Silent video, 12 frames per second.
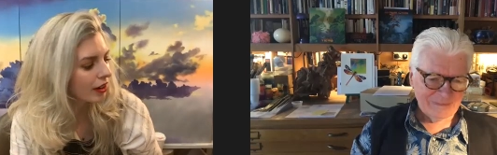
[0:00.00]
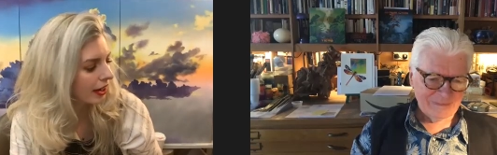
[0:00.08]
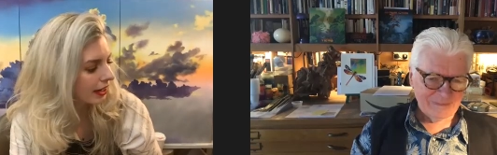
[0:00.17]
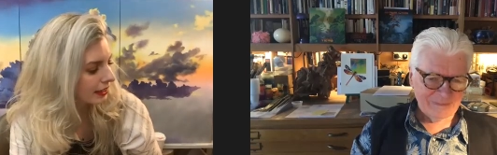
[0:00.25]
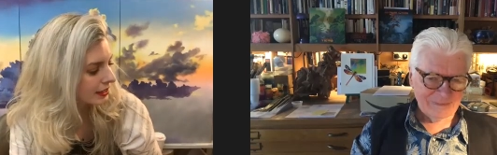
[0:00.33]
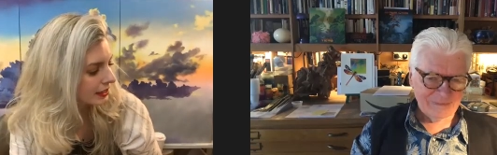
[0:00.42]

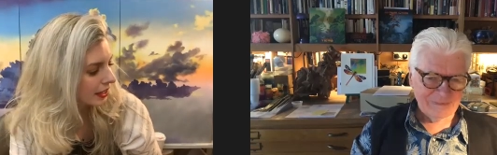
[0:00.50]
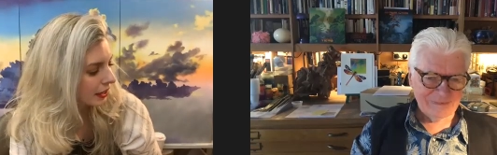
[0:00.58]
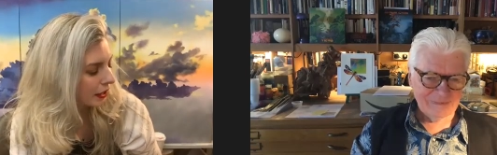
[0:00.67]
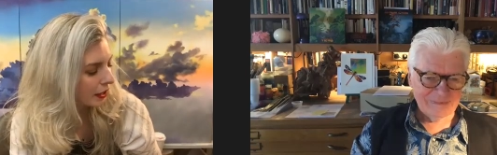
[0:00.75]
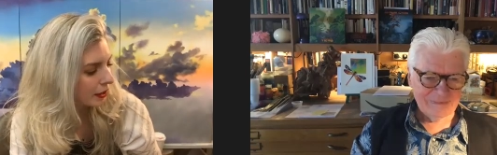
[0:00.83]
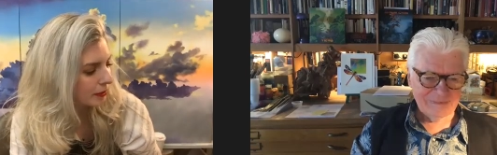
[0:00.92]
Speaker 1: great.
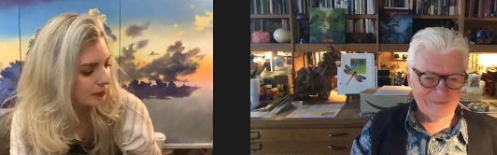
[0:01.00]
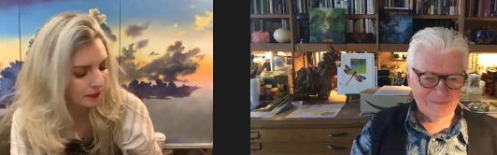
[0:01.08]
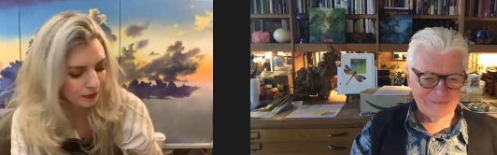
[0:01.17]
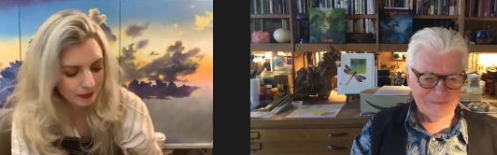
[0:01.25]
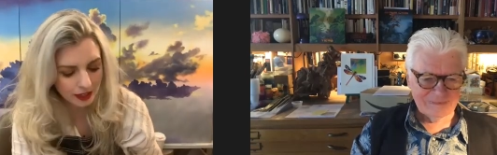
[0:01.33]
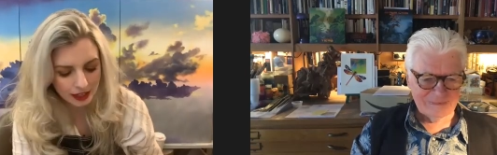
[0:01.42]

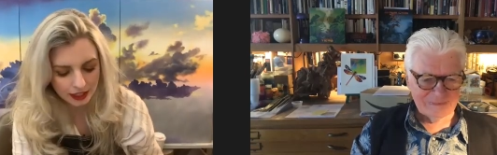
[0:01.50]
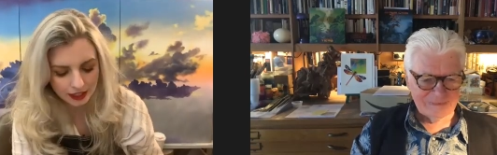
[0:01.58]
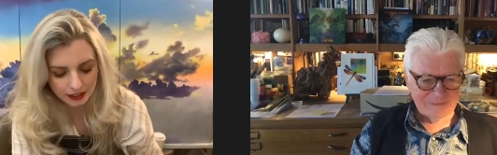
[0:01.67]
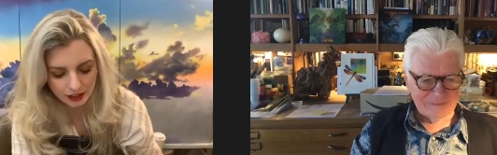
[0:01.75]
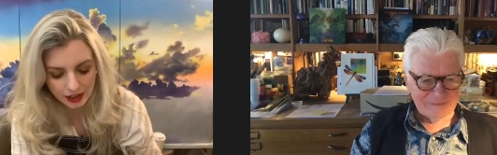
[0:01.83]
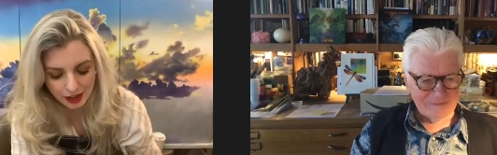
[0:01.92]
Um,
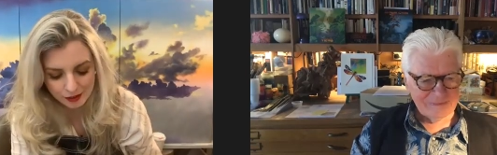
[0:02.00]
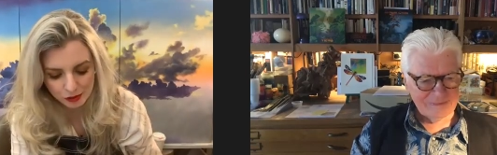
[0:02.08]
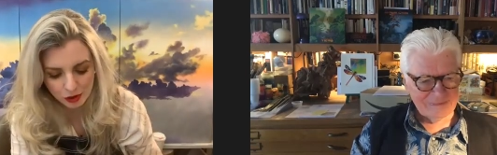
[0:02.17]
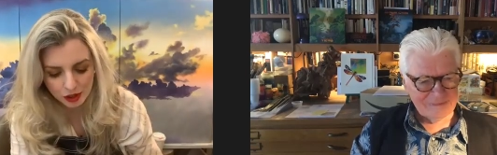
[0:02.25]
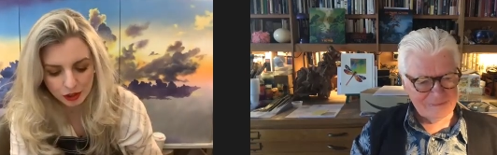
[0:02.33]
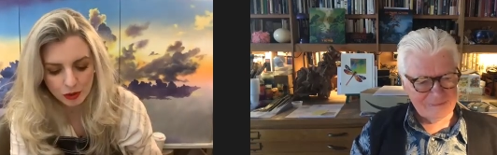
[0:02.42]
and I
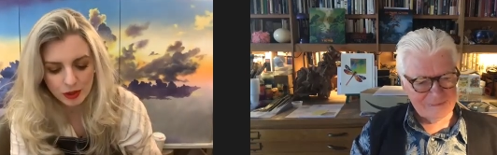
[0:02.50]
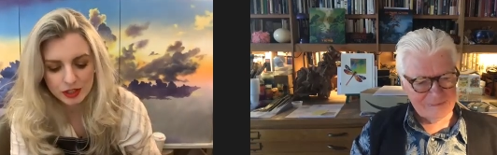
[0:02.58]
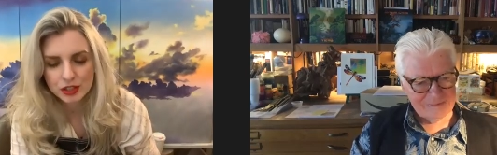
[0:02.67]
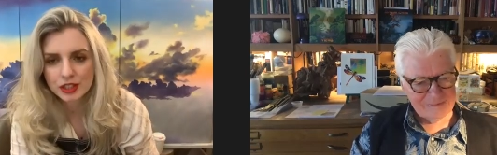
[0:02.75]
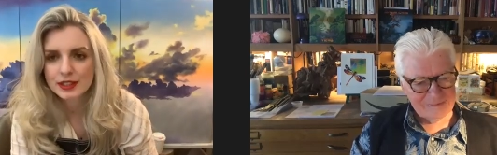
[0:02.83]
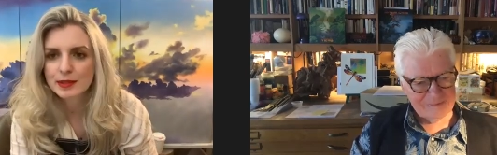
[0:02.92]
have got other
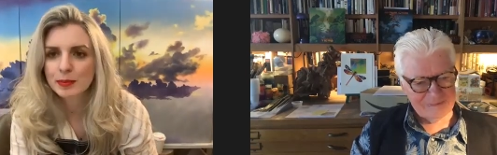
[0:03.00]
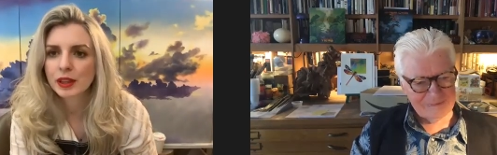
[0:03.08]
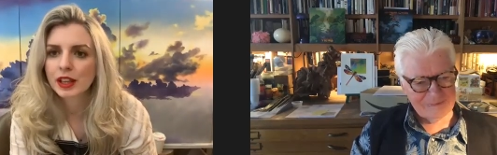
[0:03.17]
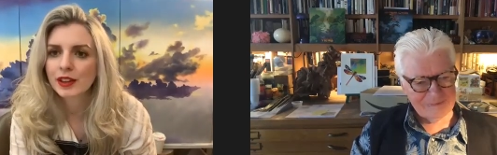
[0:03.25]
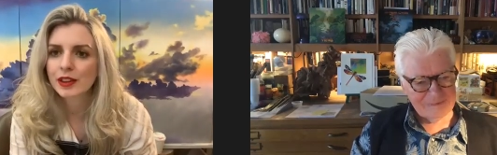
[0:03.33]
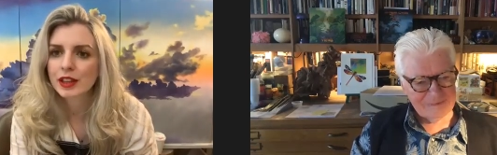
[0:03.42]

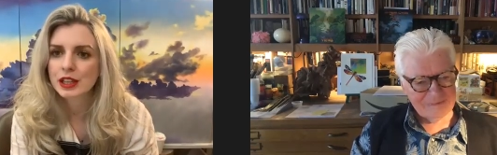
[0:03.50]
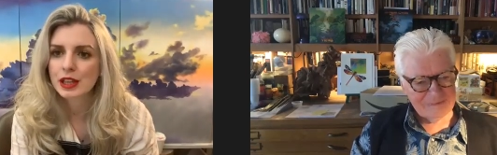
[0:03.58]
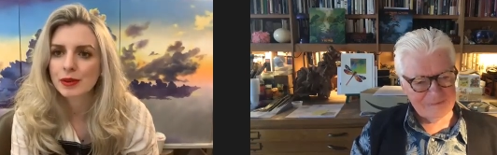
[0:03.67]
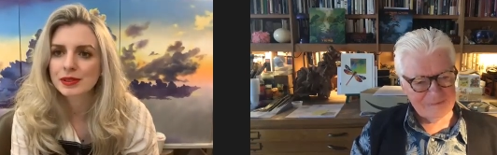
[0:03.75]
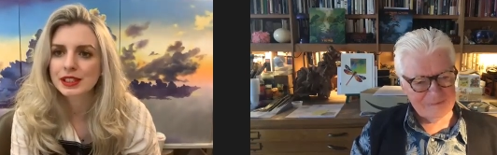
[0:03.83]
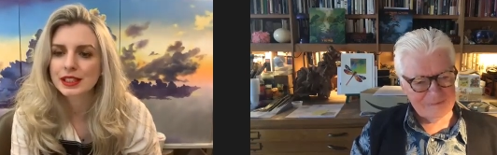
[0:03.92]
questions, but the other
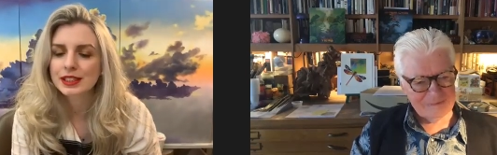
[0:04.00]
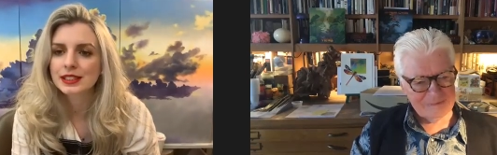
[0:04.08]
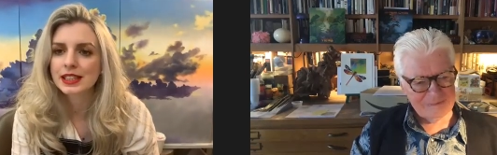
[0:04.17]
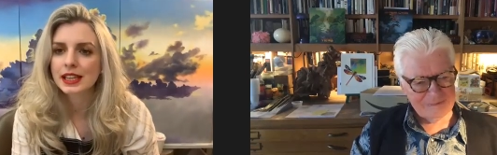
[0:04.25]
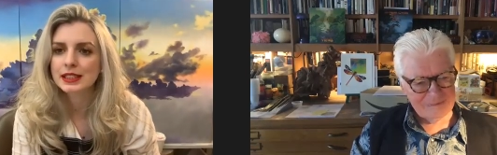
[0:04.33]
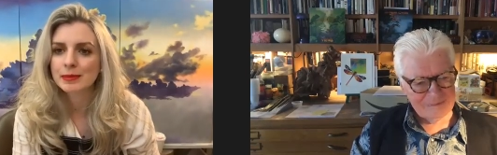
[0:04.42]
thing that I was
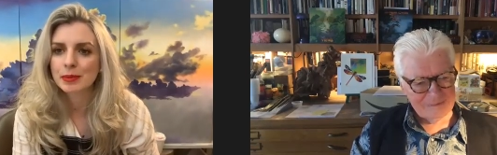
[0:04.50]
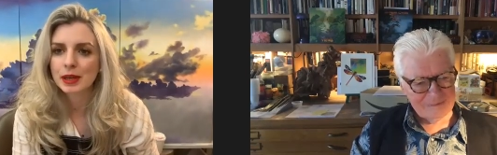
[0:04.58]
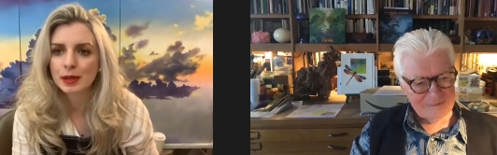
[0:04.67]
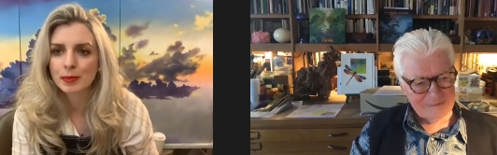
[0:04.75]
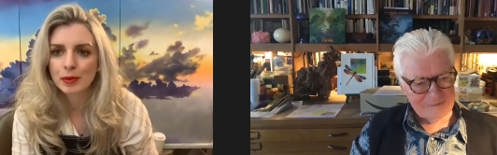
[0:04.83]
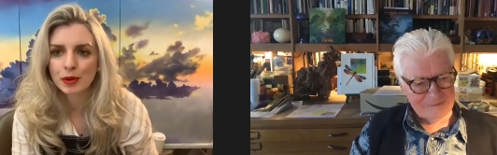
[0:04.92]
going to say
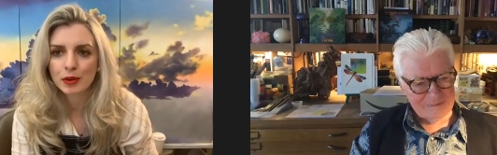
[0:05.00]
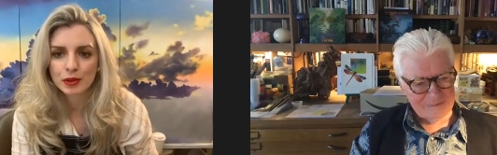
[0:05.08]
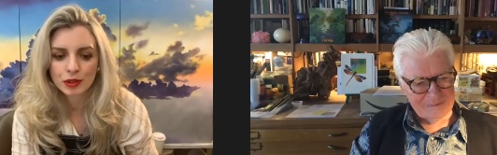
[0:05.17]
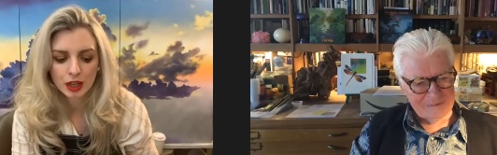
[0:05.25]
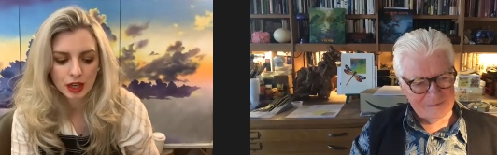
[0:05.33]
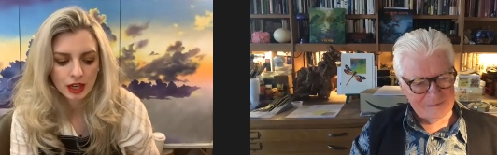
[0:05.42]
to
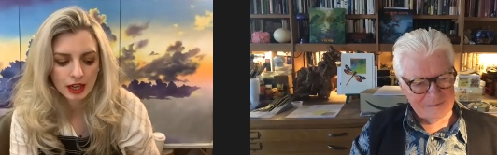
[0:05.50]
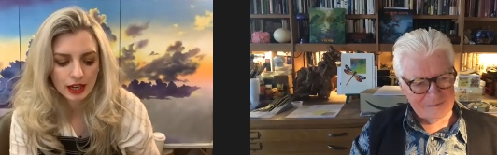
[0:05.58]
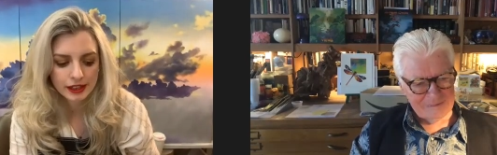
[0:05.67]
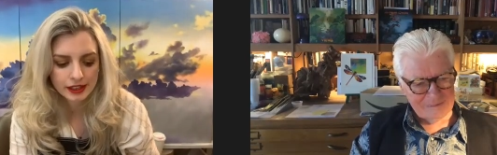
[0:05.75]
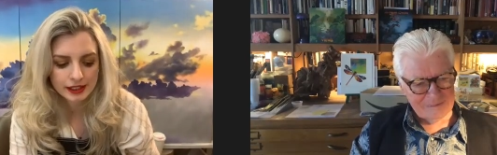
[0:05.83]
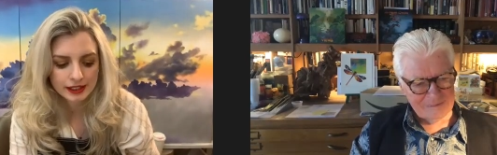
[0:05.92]
people
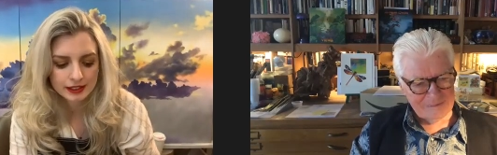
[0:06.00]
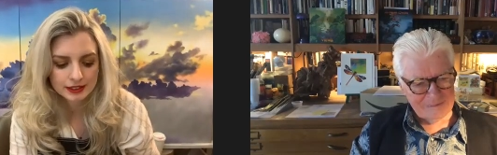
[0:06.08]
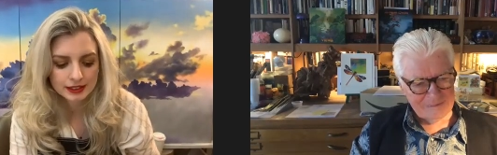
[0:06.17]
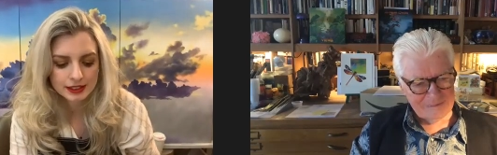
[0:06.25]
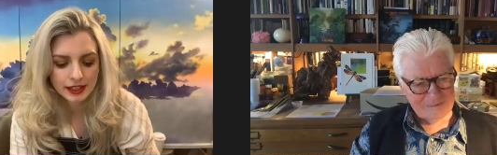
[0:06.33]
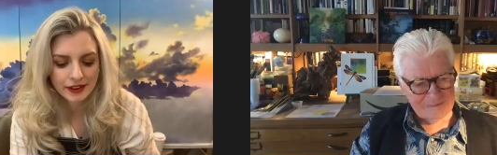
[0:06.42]

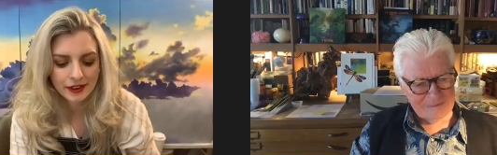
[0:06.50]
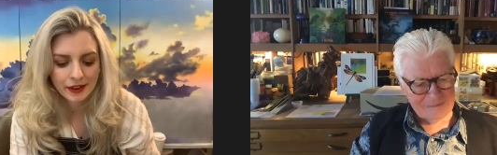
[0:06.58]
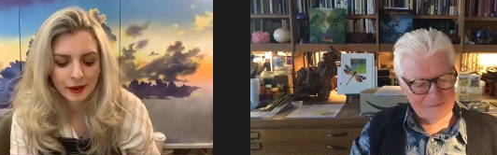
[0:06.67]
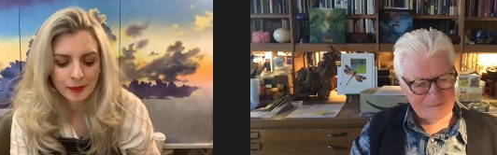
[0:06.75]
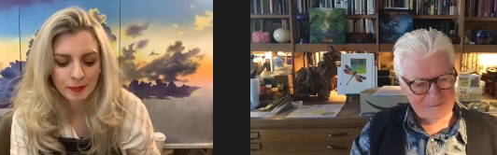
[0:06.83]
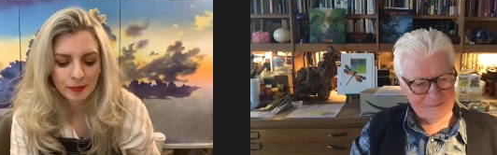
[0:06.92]
is
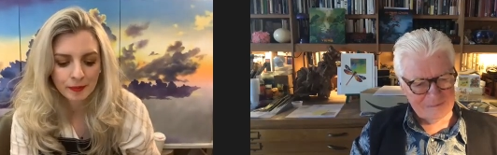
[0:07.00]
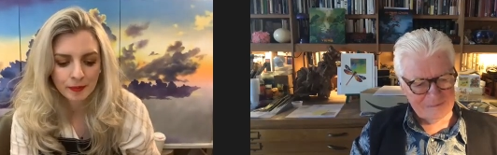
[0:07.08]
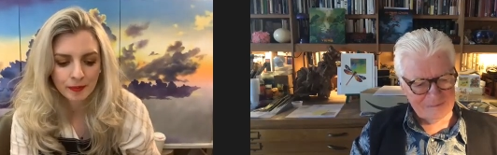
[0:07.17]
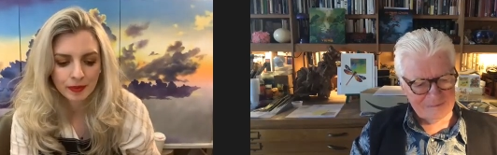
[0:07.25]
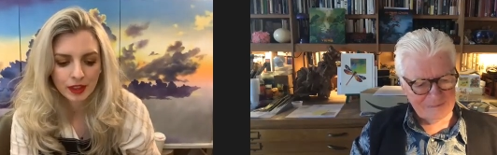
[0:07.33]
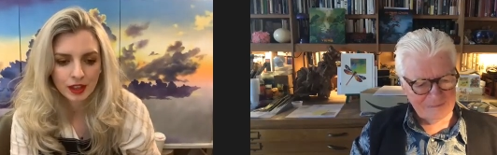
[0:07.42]

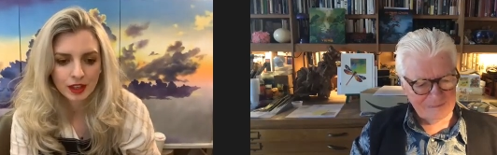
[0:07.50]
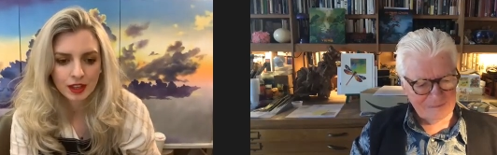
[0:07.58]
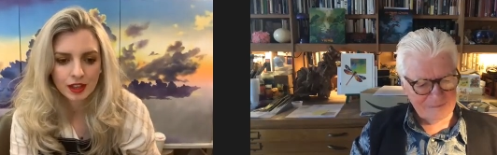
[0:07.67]
um,